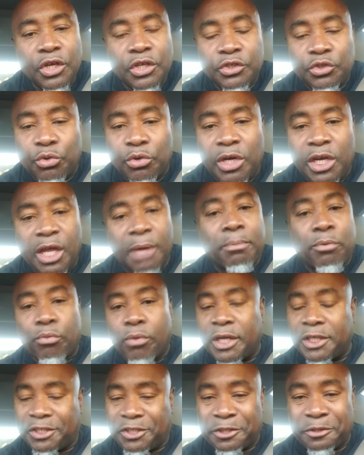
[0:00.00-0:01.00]
to
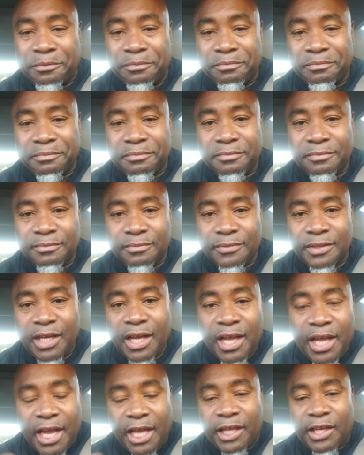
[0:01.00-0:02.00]
liberate you
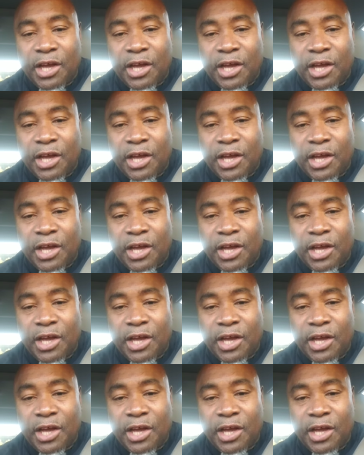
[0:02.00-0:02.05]
and